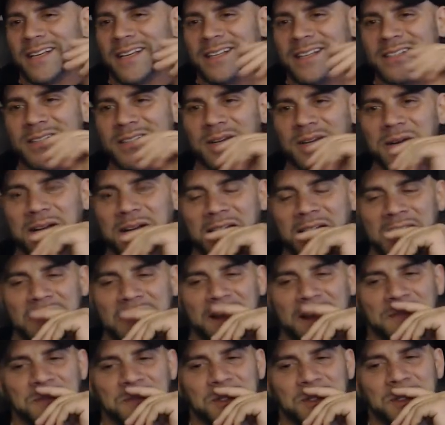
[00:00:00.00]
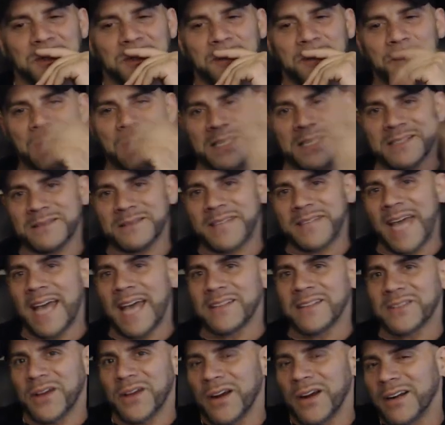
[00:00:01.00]
So I got enough to do. Plus
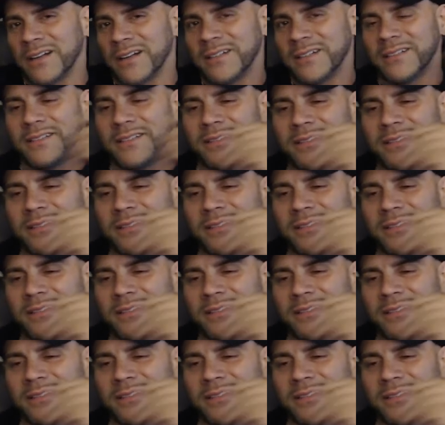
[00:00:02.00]
dad's car.